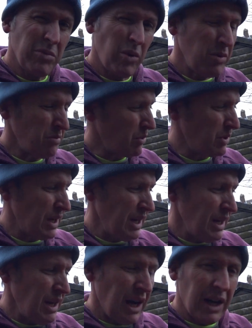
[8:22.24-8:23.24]
one, but
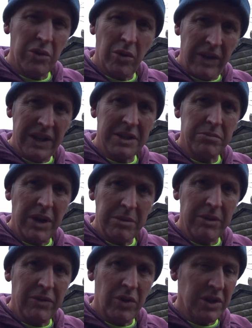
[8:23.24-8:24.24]
I know I've had this brand
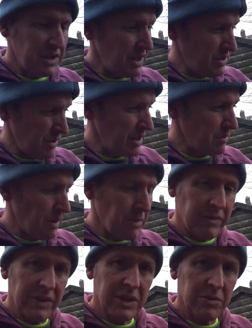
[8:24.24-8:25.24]
before, you see, so that's why I
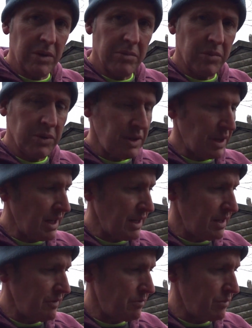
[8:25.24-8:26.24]
went for this one. But you can get
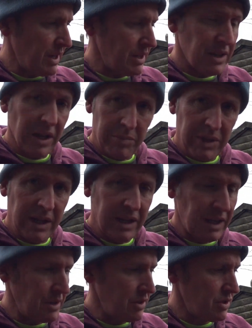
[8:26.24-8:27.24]
a different brand, and I'll put that
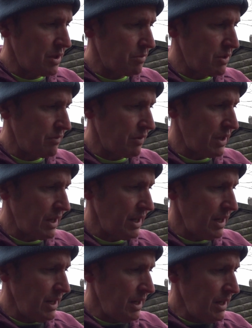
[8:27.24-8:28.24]
link in the description for you.
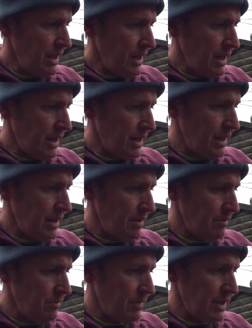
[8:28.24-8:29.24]

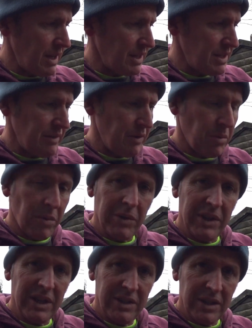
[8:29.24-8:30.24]
Um, and like I say, if you want one
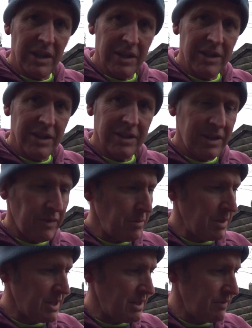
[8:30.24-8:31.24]
of these, it definitely
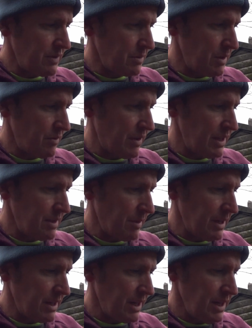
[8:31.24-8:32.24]
makes a difference when you're riding the
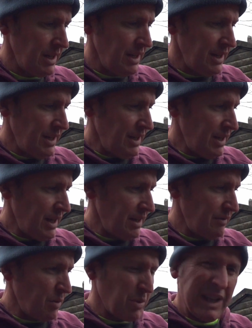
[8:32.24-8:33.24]
bike. Uh,
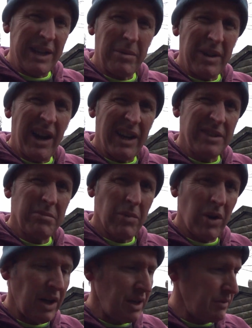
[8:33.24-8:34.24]
if you want a little bit height,
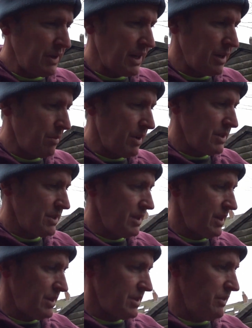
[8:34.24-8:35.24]
more height for your handlebars.
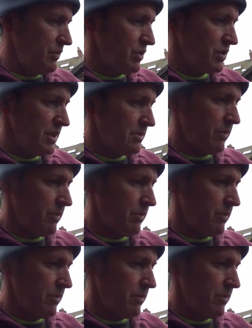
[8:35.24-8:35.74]
As I've used this